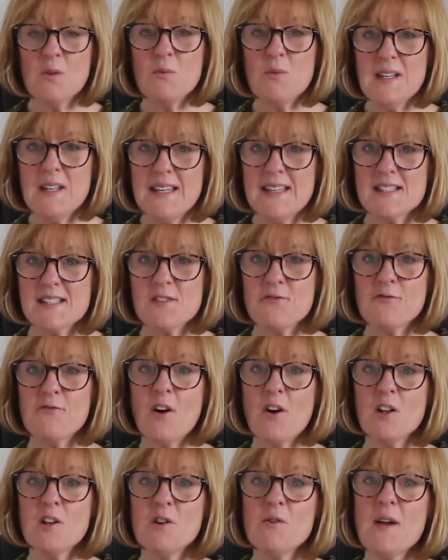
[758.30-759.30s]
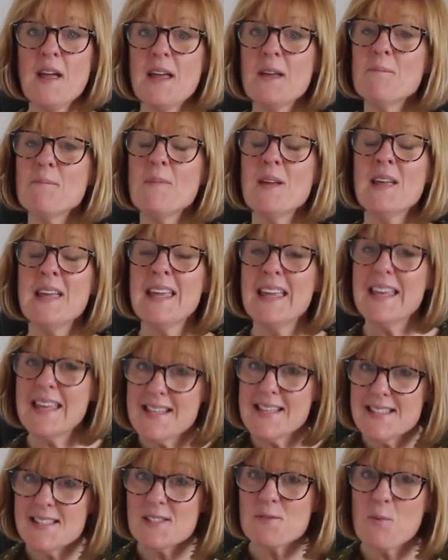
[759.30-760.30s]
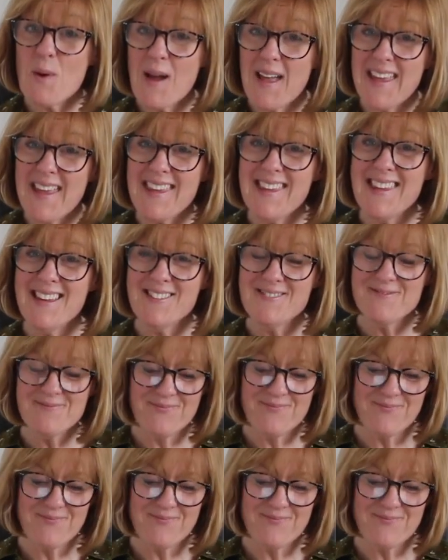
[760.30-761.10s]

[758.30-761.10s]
we need to follow Him His way.